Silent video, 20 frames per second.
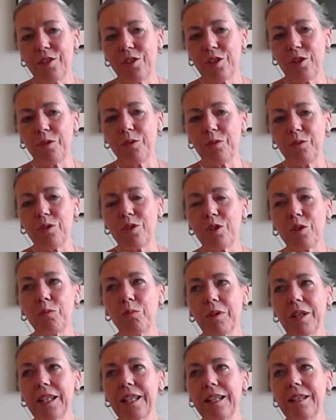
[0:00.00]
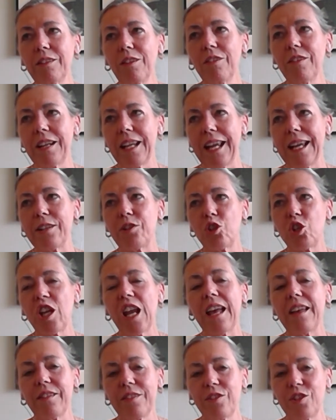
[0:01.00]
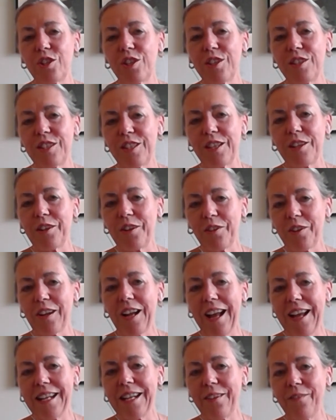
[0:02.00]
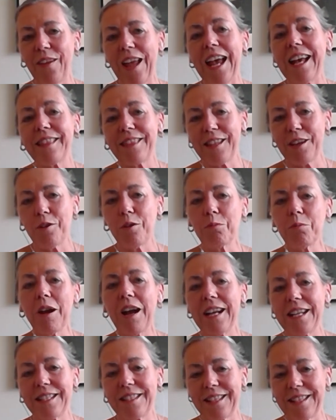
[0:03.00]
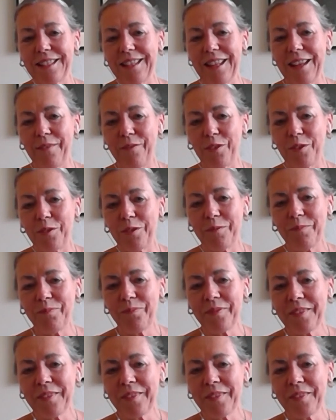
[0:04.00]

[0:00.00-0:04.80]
to, to really look at challenges that are kind of at the horizon level.